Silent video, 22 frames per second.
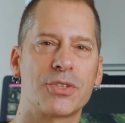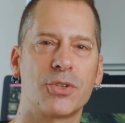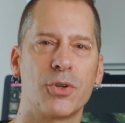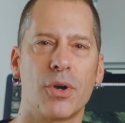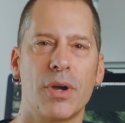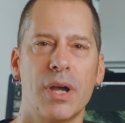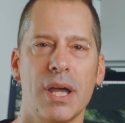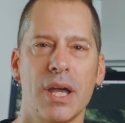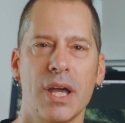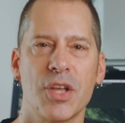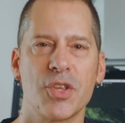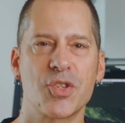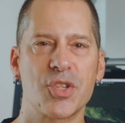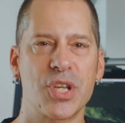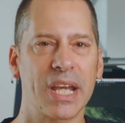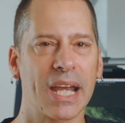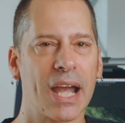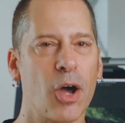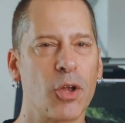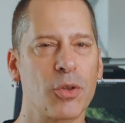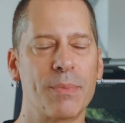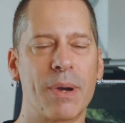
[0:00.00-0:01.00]
So
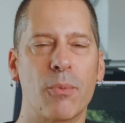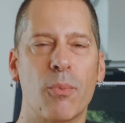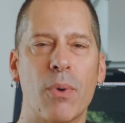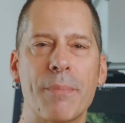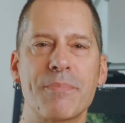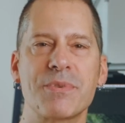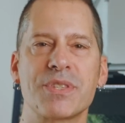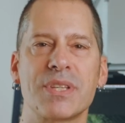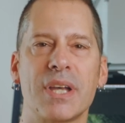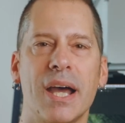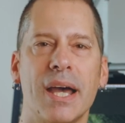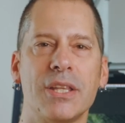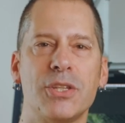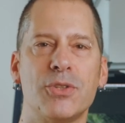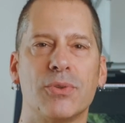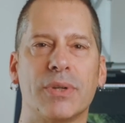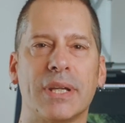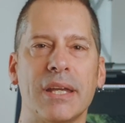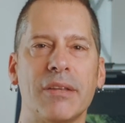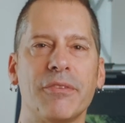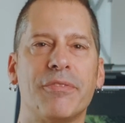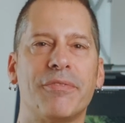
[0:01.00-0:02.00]
check out my website, you
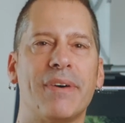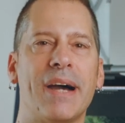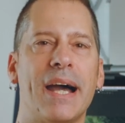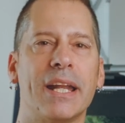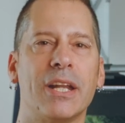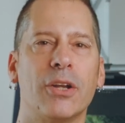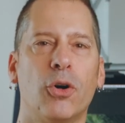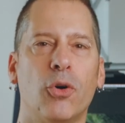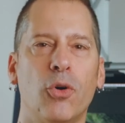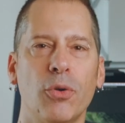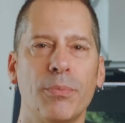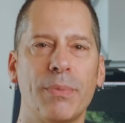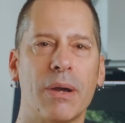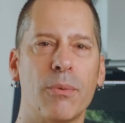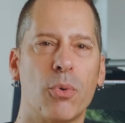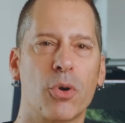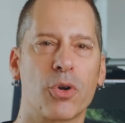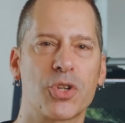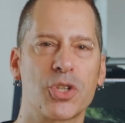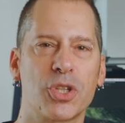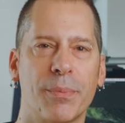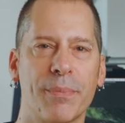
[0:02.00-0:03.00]
can find all my
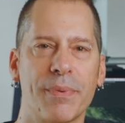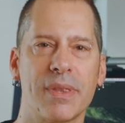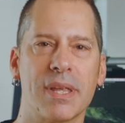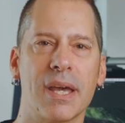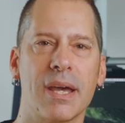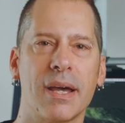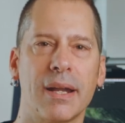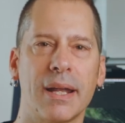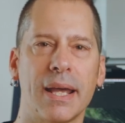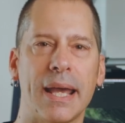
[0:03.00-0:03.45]
workshops there,